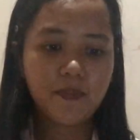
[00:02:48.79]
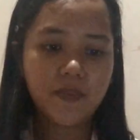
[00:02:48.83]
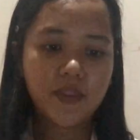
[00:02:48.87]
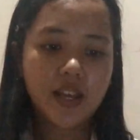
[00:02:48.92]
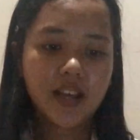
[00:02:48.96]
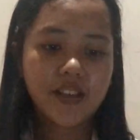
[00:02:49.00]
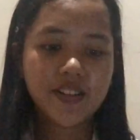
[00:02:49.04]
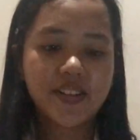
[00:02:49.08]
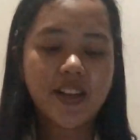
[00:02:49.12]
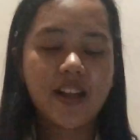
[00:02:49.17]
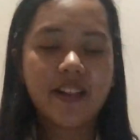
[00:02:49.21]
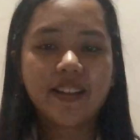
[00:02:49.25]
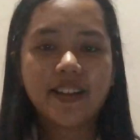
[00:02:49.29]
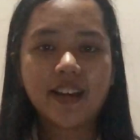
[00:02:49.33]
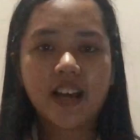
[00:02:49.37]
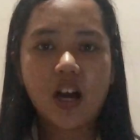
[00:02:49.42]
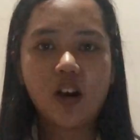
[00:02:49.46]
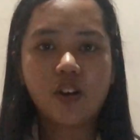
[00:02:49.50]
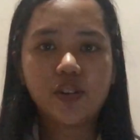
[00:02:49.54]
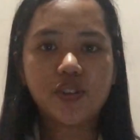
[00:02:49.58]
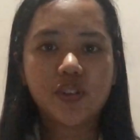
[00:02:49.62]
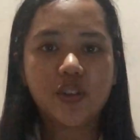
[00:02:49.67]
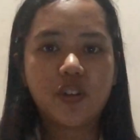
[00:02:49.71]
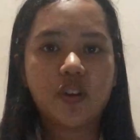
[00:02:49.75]
selling
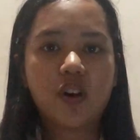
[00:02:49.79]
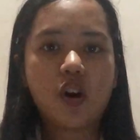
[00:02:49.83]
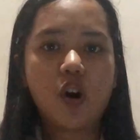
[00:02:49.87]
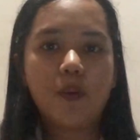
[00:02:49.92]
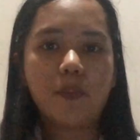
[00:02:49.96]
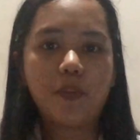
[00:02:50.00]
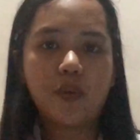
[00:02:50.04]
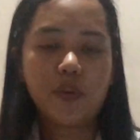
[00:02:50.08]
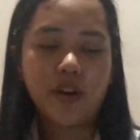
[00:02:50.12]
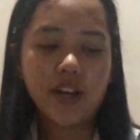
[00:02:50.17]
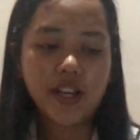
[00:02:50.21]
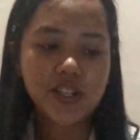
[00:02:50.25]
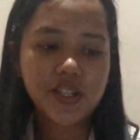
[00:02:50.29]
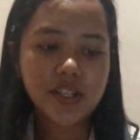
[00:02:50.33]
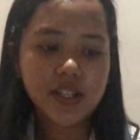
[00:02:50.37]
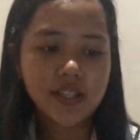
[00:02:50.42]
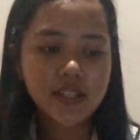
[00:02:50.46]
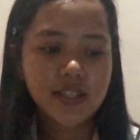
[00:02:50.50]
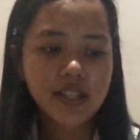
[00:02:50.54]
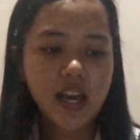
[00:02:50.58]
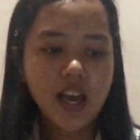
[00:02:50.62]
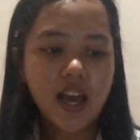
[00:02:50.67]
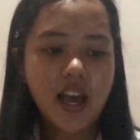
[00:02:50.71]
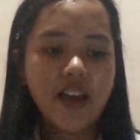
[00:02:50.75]
out to the corporations
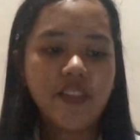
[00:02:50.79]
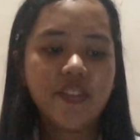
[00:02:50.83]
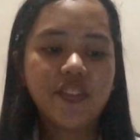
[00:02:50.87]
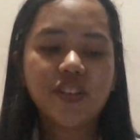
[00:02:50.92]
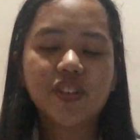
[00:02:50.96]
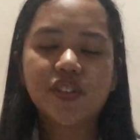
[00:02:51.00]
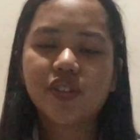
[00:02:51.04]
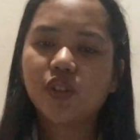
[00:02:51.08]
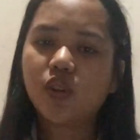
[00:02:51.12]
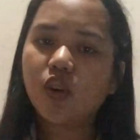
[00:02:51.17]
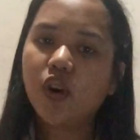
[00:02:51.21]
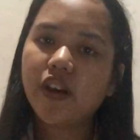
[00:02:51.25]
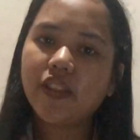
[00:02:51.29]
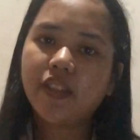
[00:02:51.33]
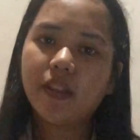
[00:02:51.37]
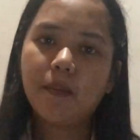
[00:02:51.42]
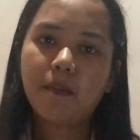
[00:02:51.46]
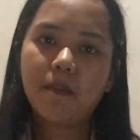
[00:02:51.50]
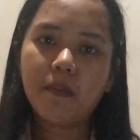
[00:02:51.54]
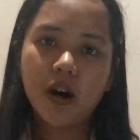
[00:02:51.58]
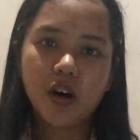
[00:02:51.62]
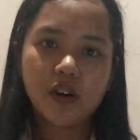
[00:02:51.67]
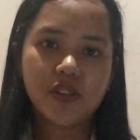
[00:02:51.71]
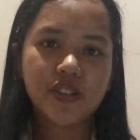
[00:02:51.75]
and destroying the
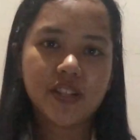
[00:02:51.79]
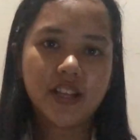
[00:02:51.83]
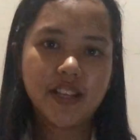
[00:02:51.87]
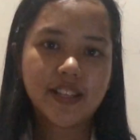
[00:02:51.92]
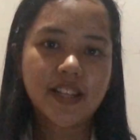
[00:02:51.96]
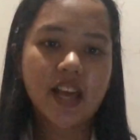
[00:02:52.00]
mountains